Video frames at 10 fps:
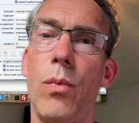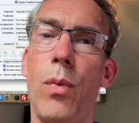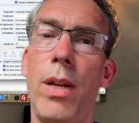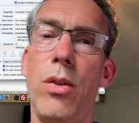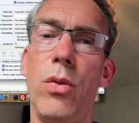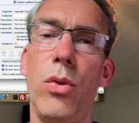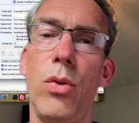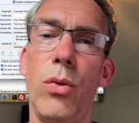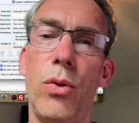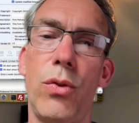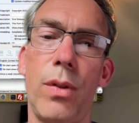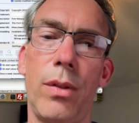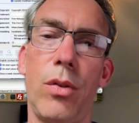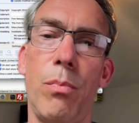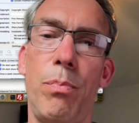when you
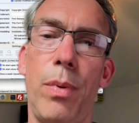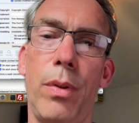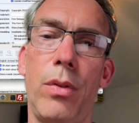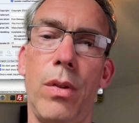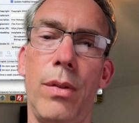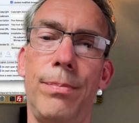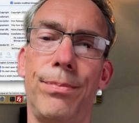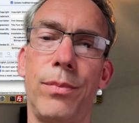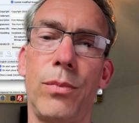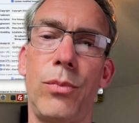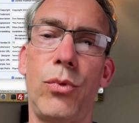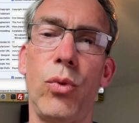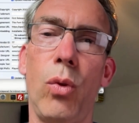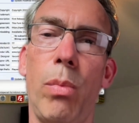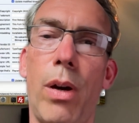use
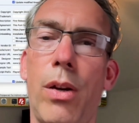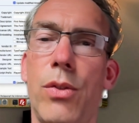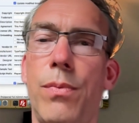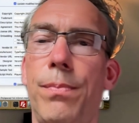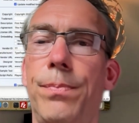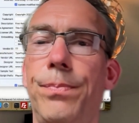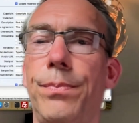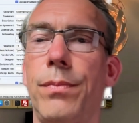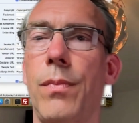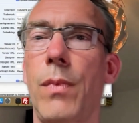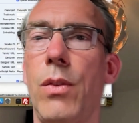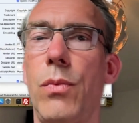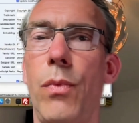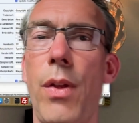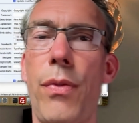toolbars
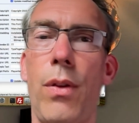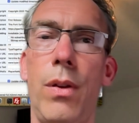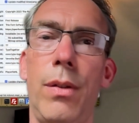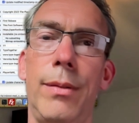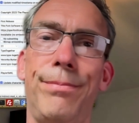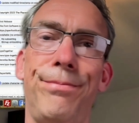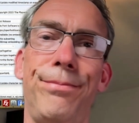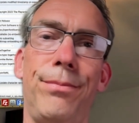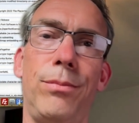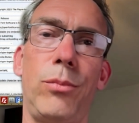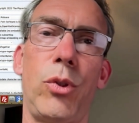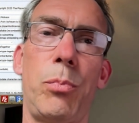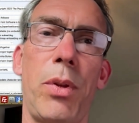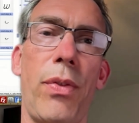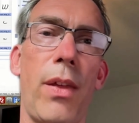with
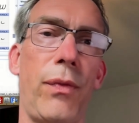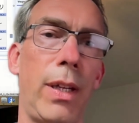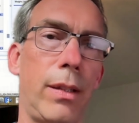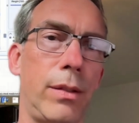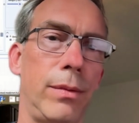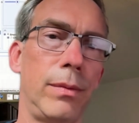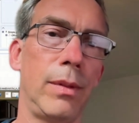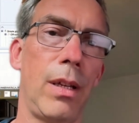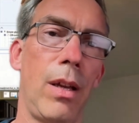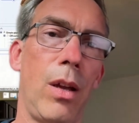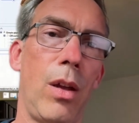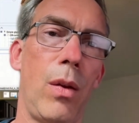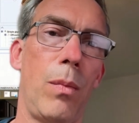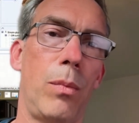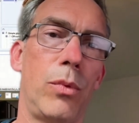specific
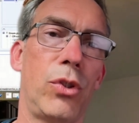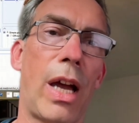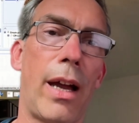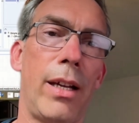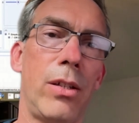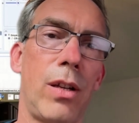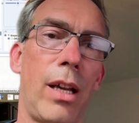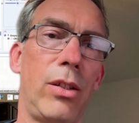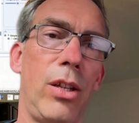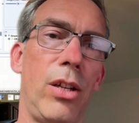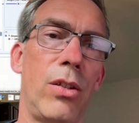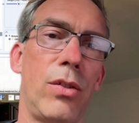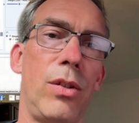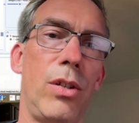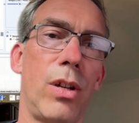size, like
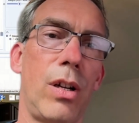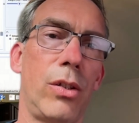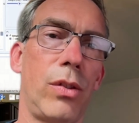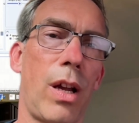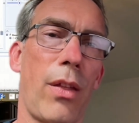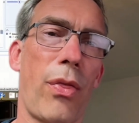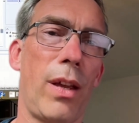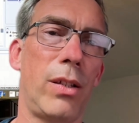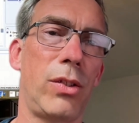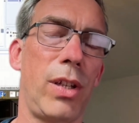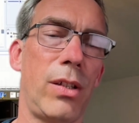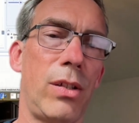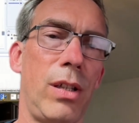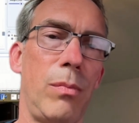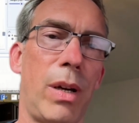these are, I think,
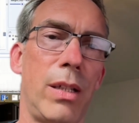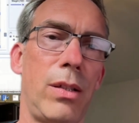16 by